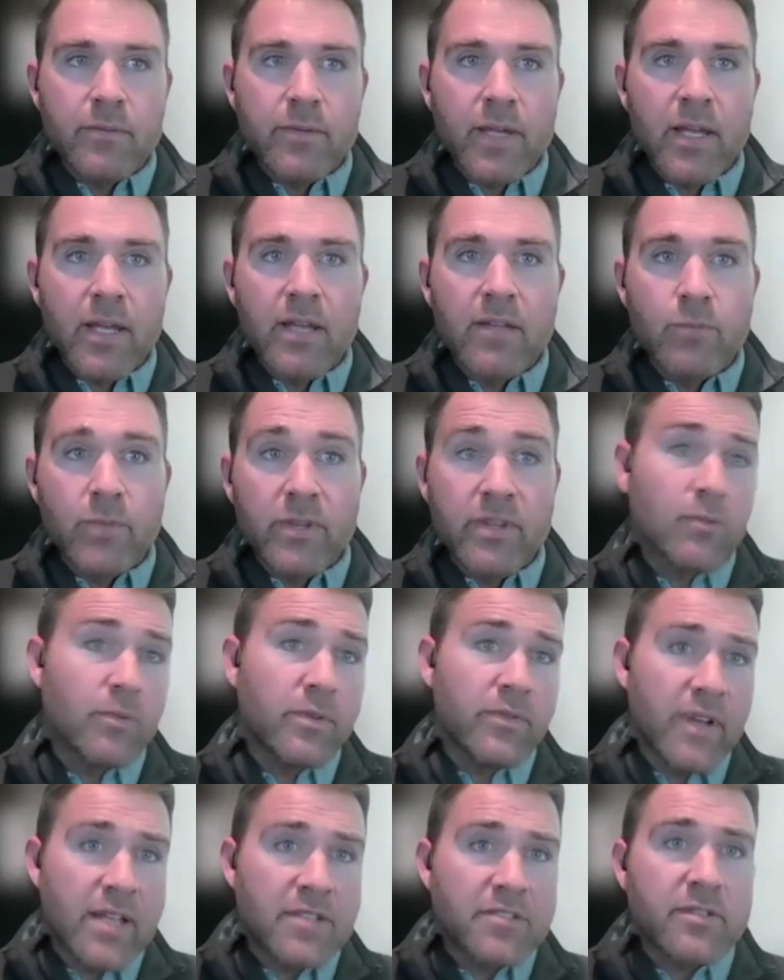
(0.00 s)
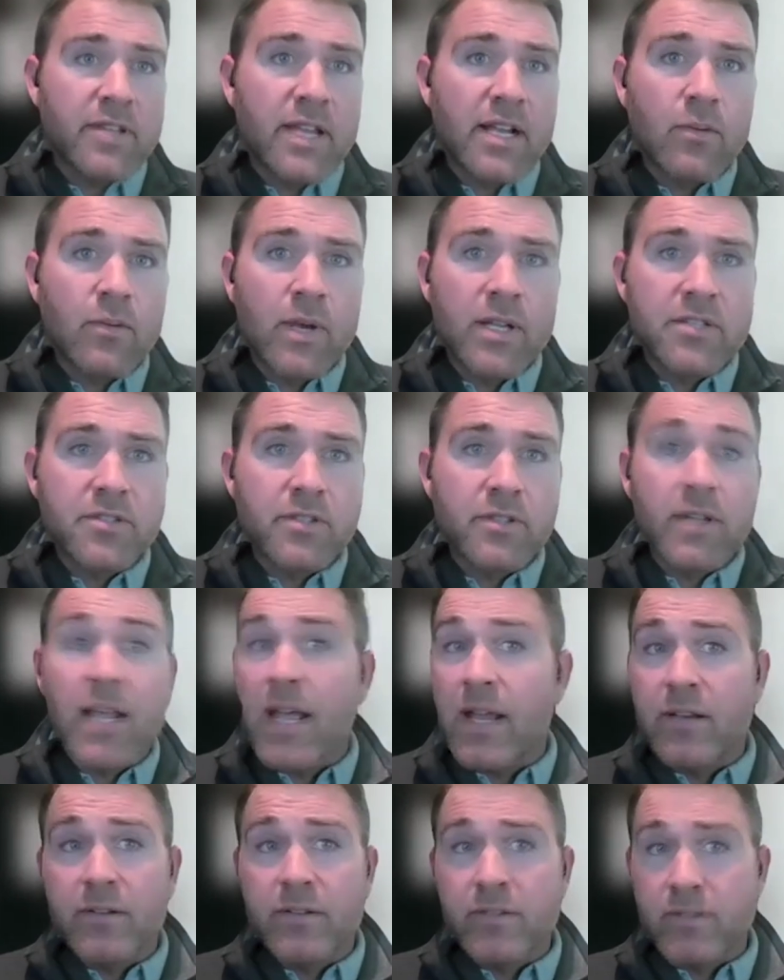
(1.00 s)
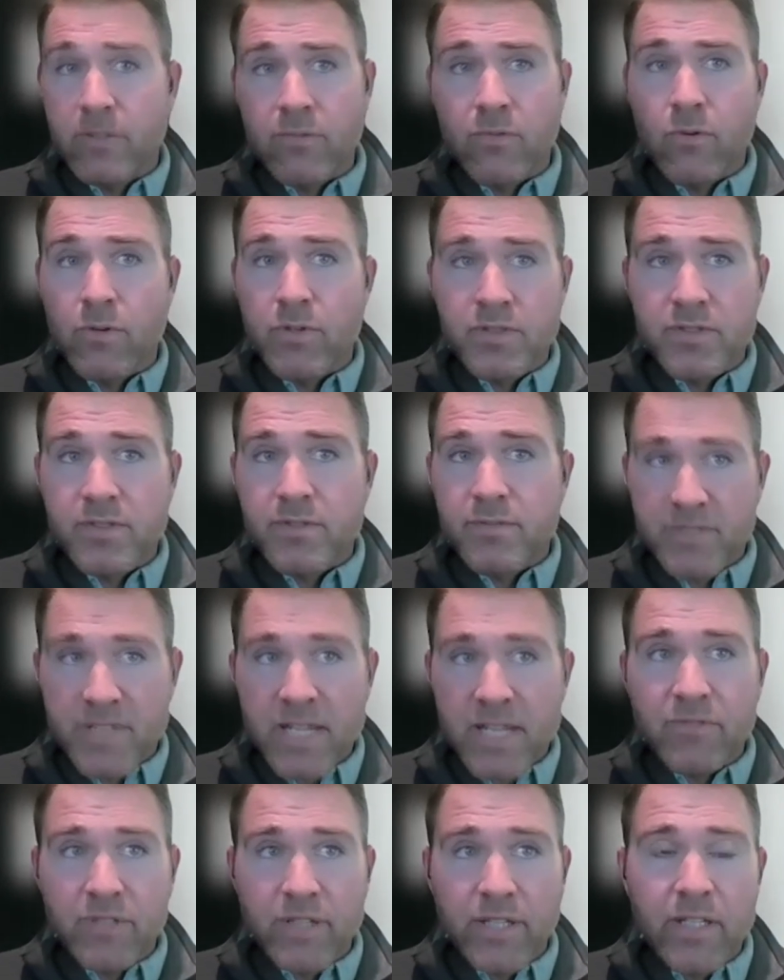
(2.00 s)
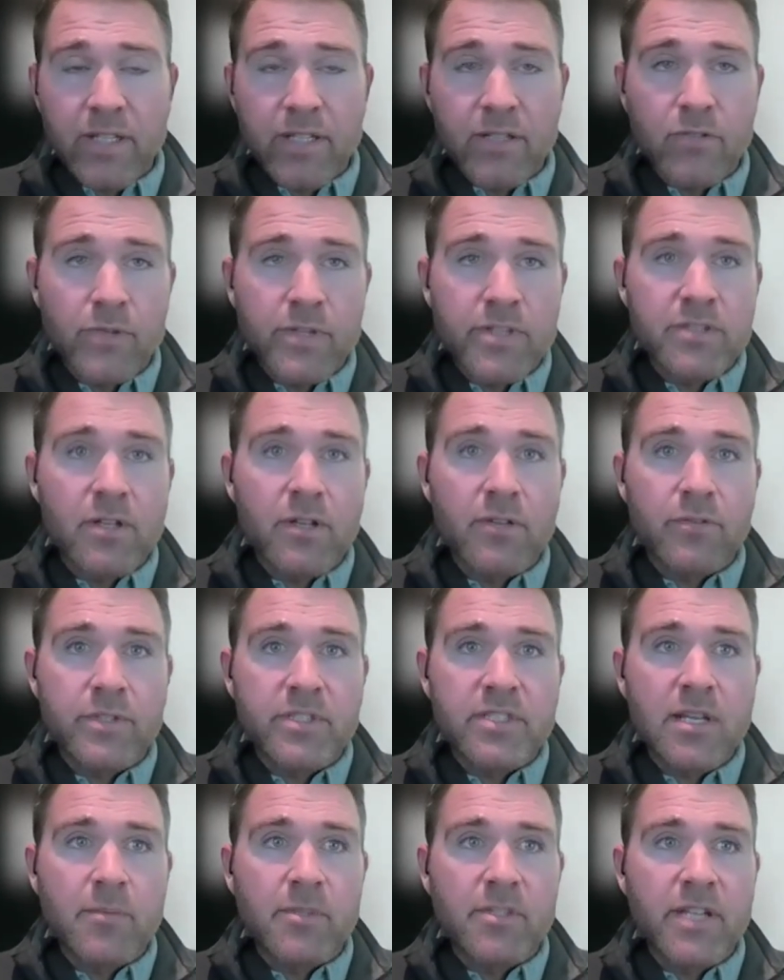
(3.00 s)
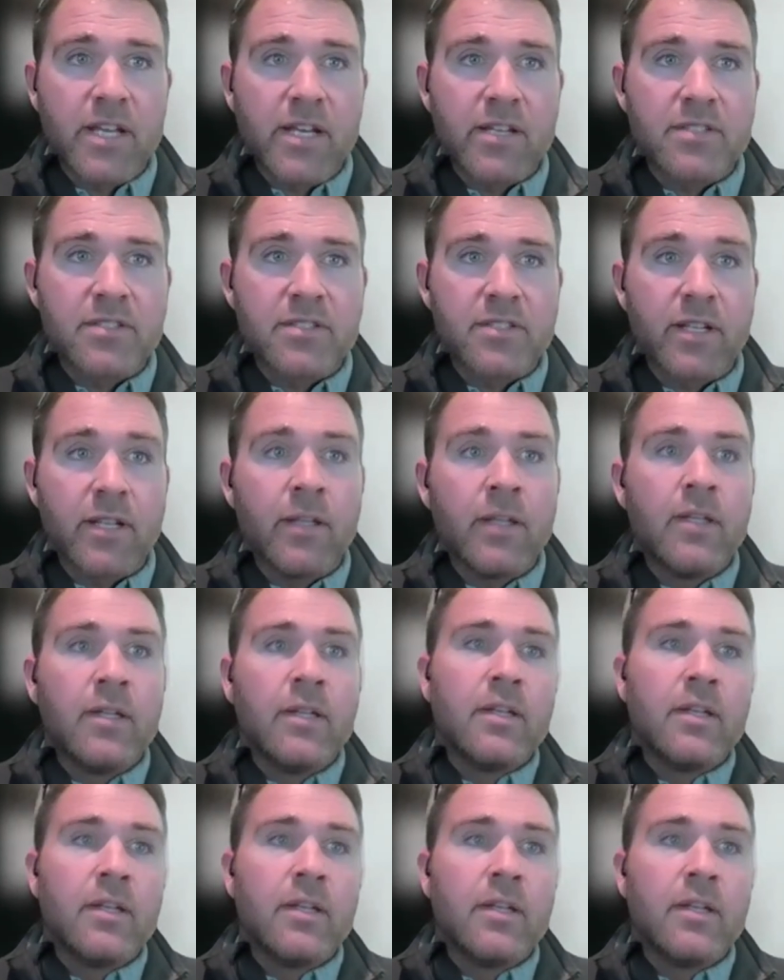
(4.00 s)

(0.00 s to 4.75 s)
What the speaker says: And we think we've answered that question, and of course, safely increase all three simultaneously.